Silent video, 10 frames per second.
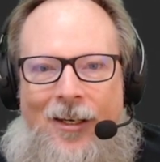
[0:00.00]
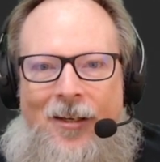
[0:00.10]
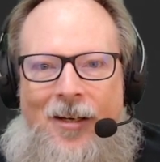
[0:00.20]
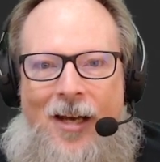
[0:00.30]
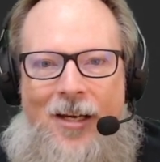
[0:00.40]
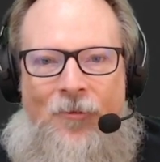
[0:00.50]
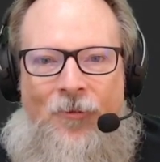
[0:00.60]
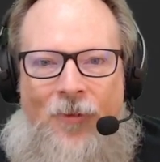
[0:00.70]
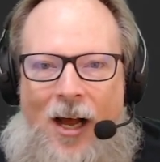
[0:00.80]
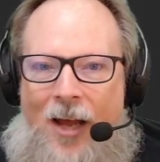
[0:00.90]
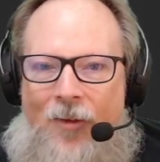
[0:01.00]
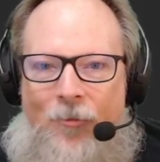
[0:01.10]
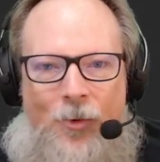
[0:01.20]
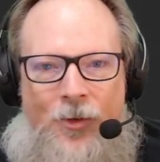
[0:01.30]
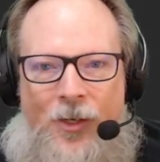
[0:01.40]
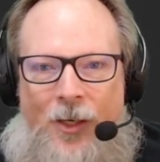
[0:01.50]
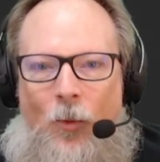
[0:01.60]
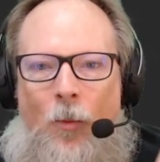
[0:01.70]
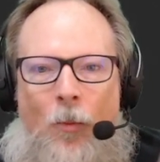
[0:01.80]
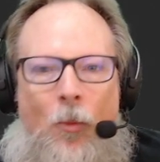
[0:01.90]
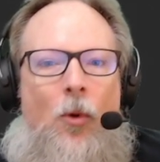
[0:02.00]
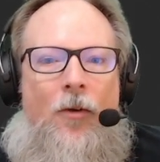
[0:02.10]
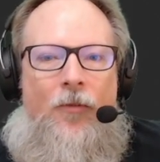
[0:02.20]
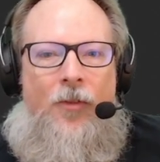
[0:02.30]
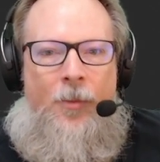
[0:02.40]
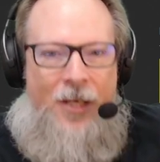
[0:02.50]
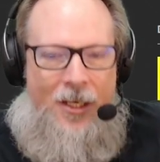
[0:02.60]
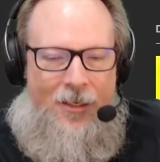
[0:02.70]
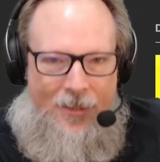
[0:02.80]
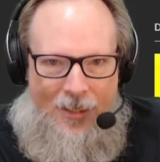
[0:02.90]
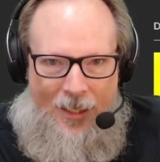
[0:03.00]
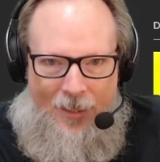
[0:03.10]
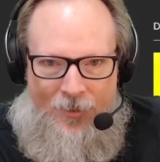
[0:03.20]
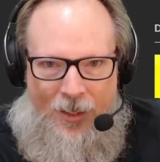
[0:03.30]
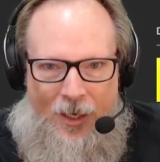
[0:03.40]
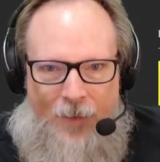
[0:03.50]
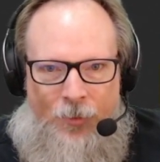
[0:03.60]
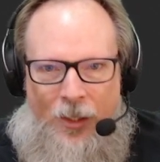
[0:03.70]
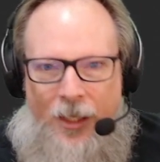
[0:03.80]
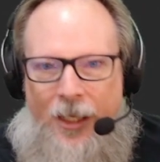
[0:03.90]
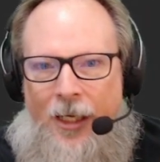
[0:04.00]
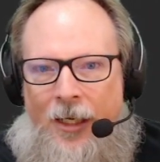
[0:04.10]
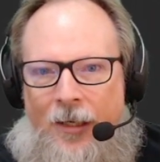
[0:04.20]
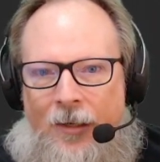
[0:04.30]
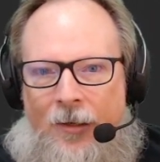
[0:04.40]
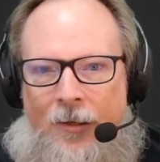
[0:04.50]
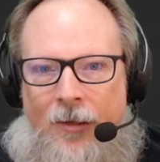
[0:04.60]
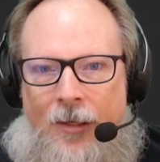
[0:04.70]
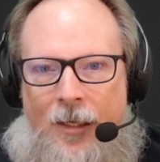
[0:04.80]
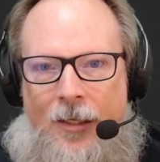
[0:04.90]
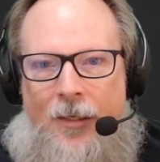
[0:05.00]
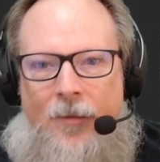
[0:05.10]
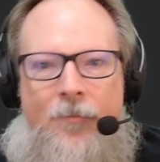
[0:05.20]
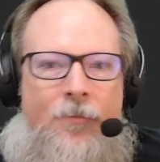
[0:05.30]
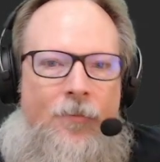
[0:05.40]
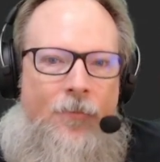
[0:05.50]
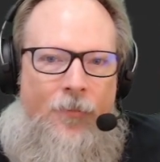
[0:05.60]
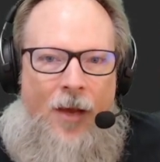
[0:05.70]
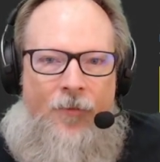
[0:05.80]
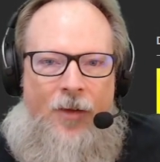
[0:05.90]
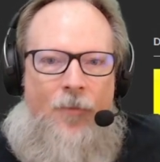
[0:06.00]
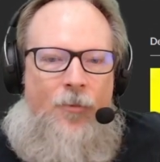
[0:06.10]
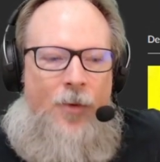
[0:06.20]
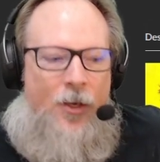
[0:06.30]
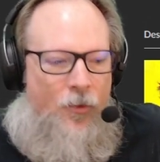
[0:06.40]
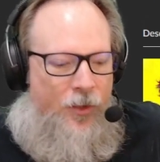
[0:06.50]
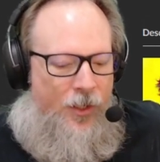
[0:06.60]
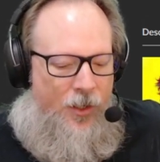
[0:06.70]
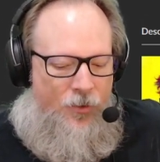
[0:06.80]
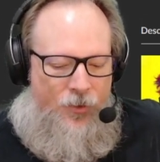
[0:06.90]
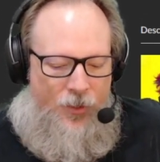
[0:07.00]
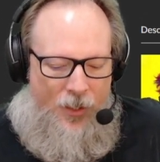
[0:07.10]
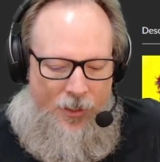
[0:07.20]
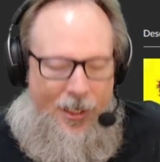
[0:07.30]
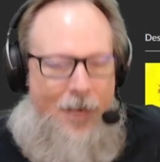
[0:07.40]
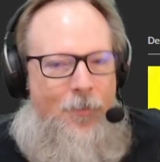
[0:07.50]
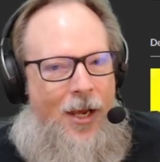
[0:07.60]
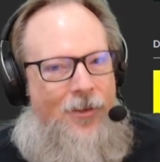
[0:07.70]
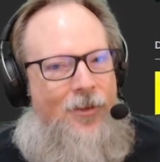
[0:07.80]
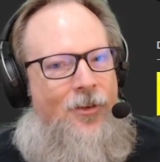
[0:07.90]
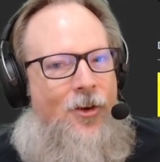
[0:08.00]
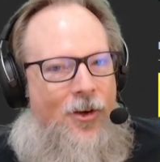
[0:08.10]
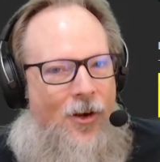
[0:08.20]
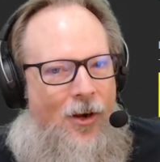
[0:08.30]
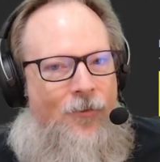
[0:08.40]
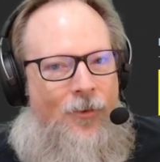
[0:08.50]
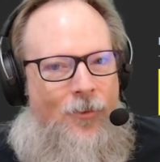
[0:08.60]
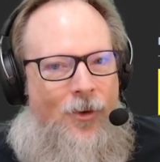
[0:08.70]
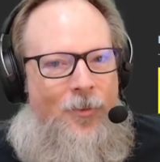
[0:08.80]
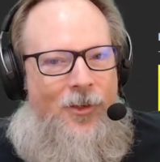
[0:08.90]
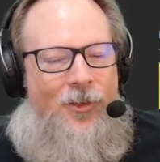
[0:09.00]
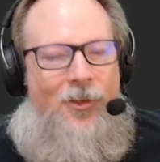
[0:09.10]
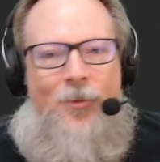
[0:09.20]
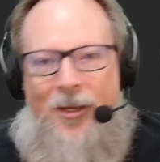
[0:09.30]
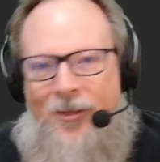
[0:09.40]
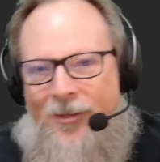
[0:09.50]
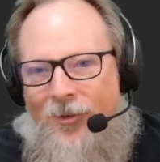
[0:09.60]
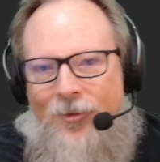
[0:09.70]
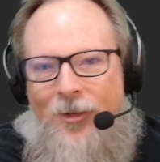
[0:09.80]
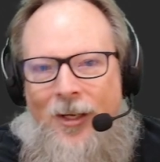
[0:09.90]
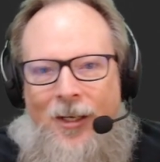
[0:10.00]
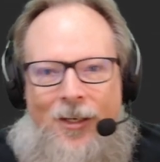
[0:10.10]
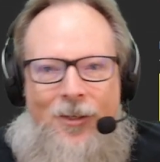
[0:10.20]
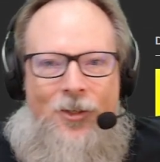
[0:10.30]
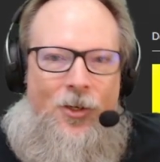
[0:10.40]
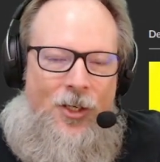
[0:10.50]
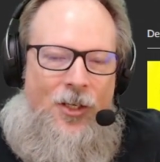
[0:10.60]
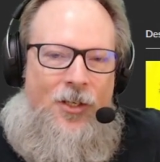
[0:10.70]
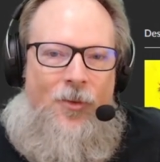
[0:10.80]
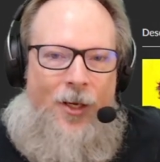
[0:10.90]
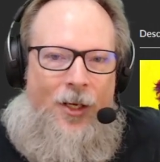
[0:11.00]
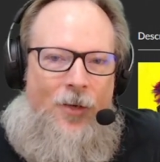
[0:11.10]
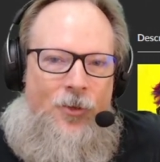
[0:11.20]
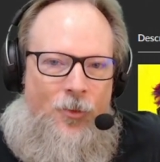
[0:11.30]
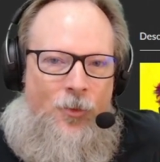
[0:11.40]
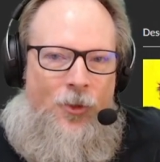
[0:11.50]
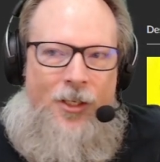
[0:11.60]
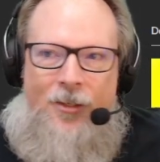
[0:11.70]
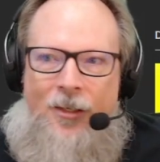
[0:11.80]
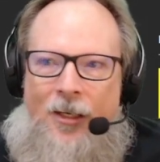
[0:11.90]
95% or more of the PC games that I play have come from here over the years. Game Pass has started to offer quite a bit too, but GOG is still my go-to place.